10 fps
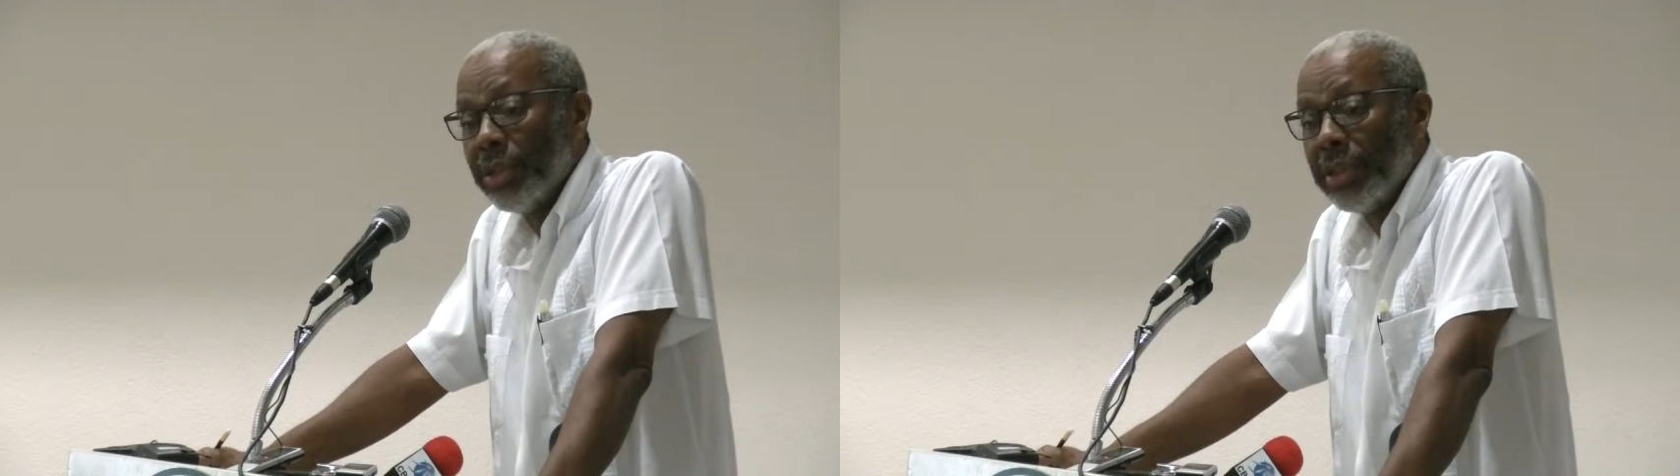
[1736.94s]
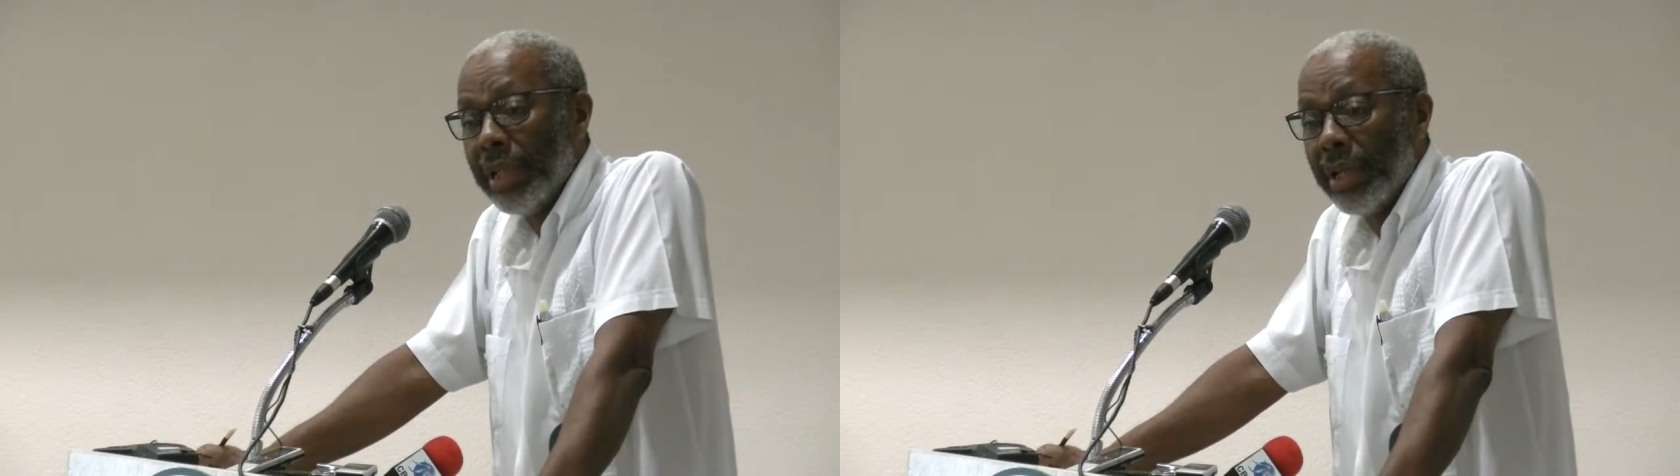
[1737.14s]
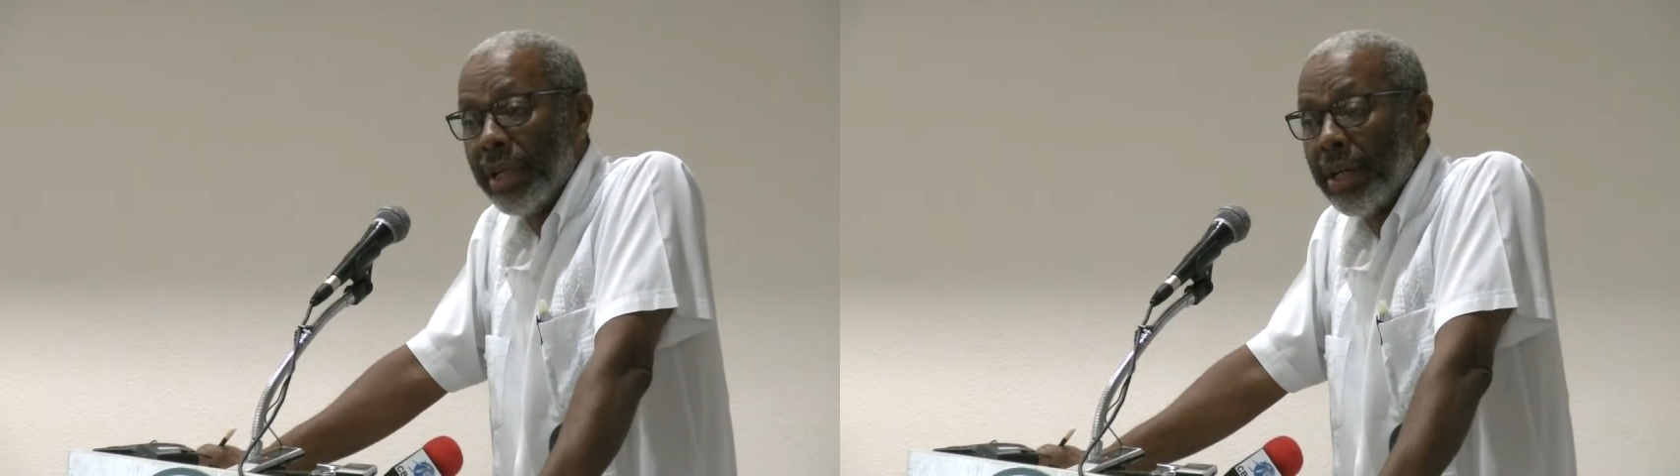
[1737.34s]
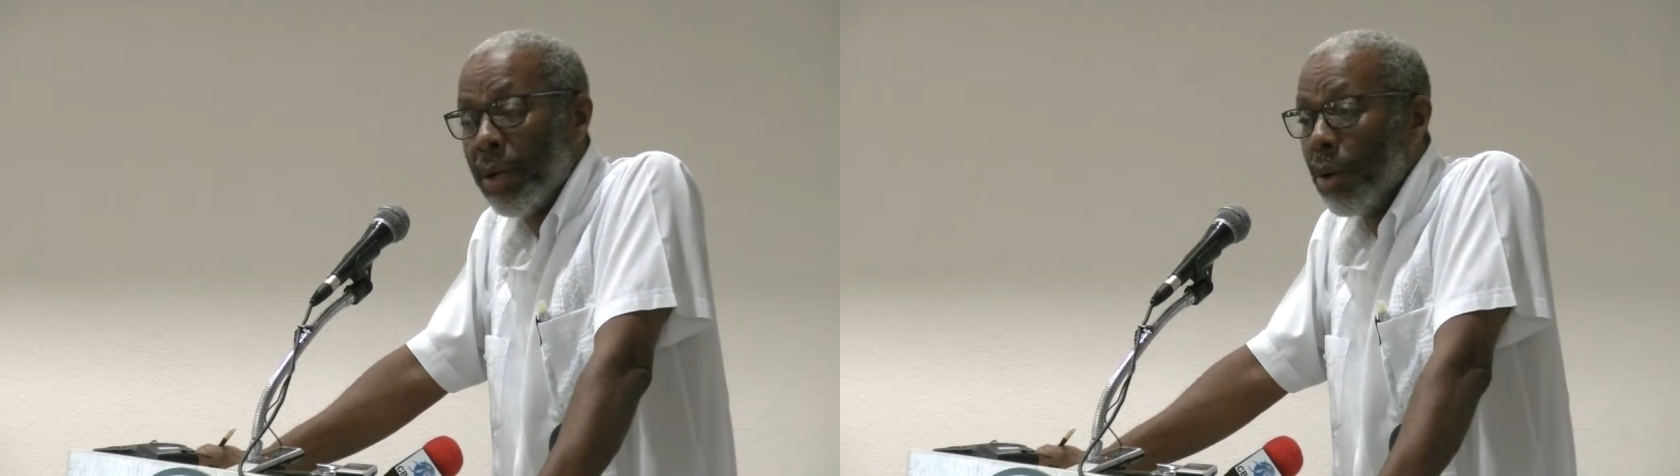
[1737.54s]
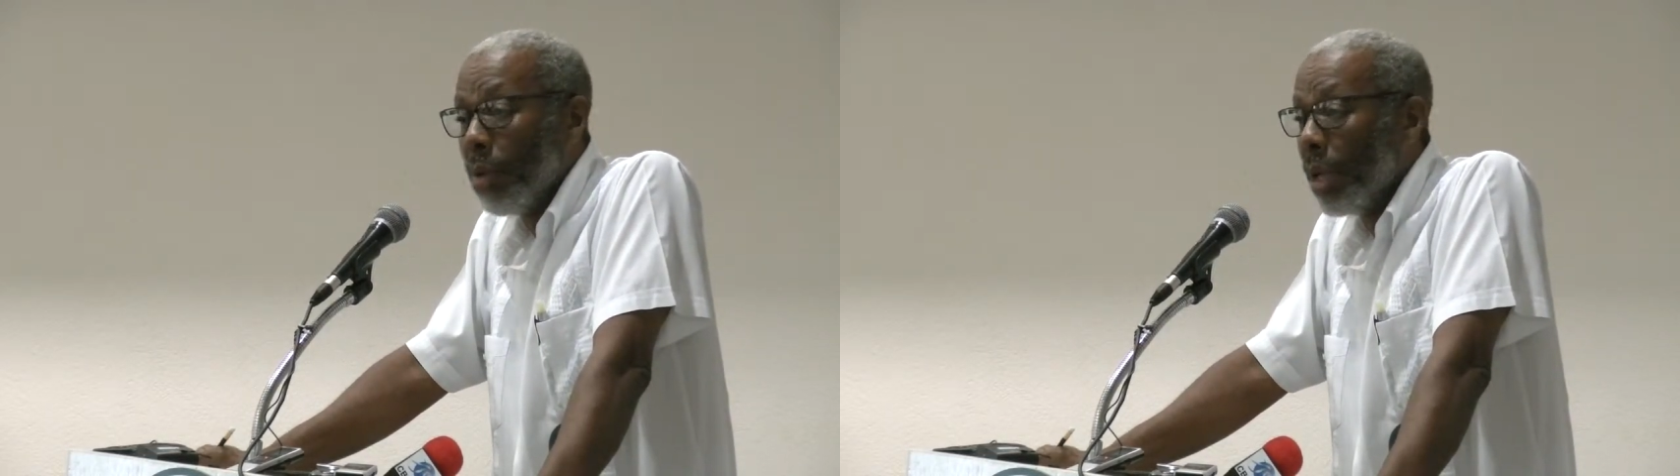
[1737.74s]
stay
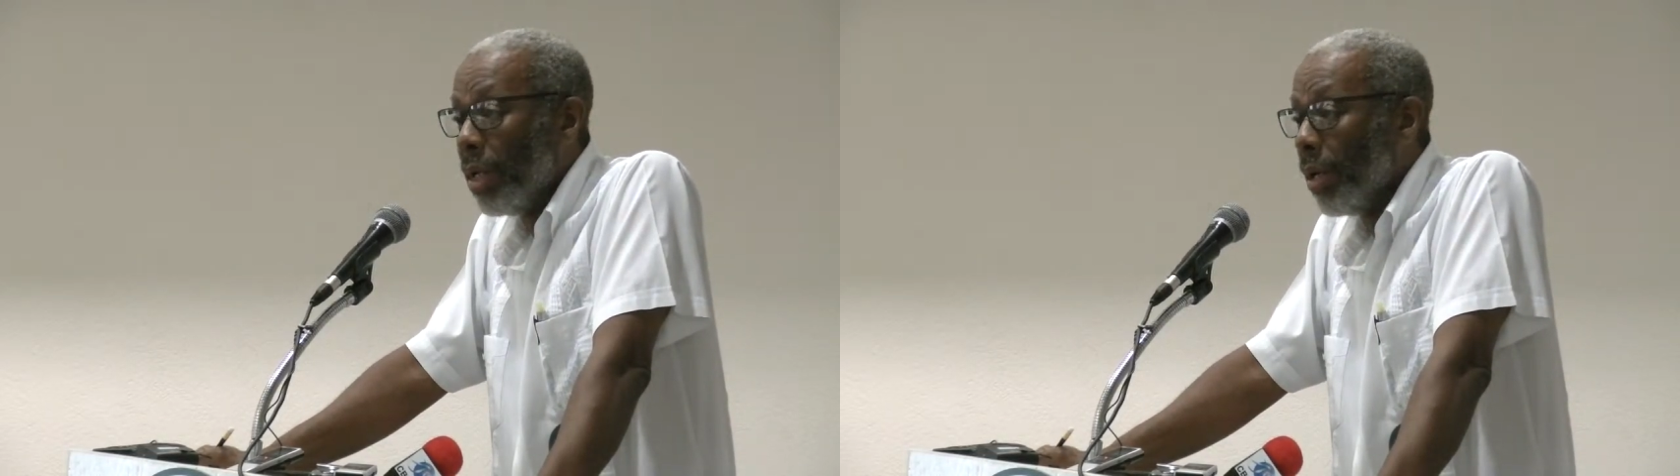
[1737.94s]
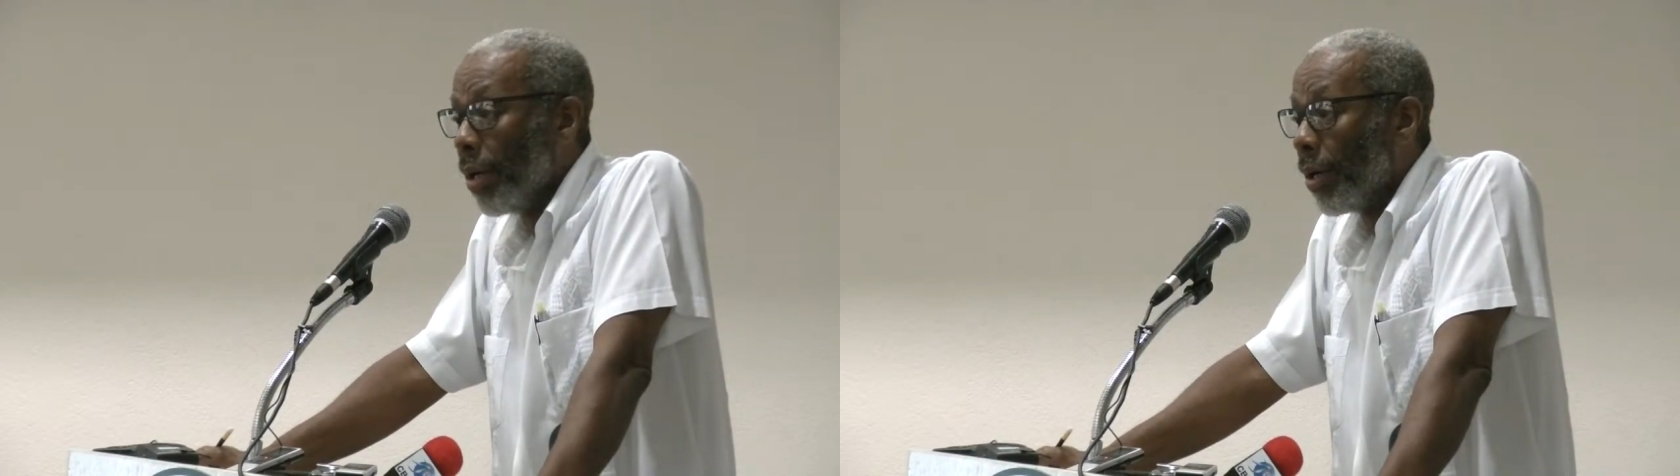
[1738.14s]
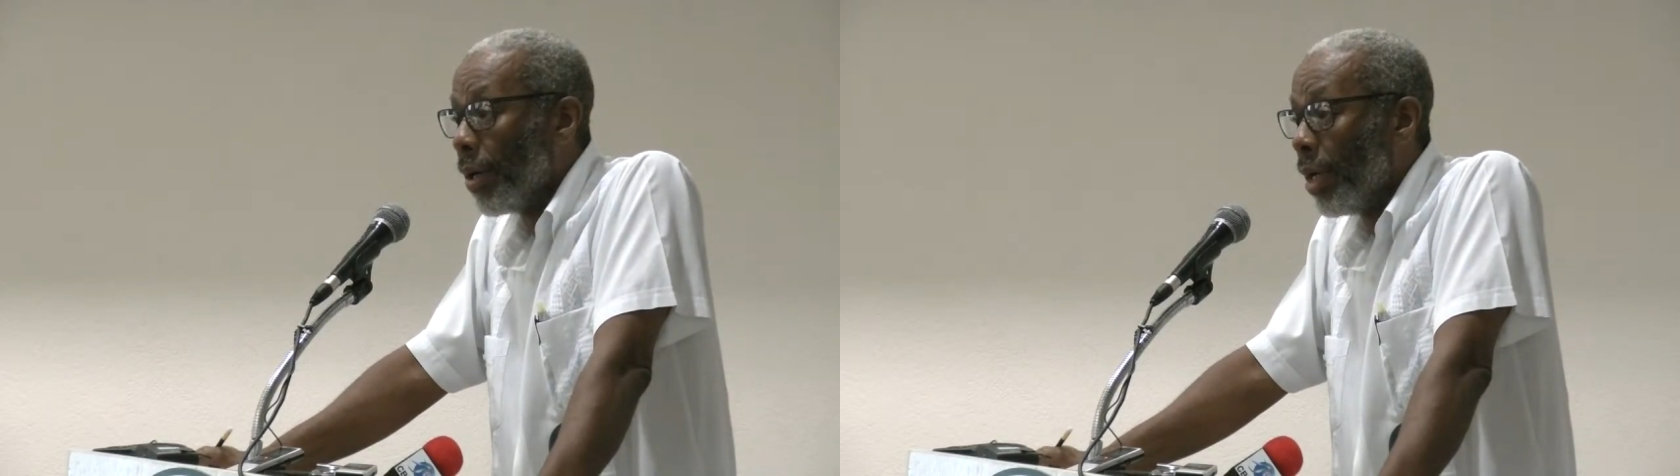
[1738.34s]
while here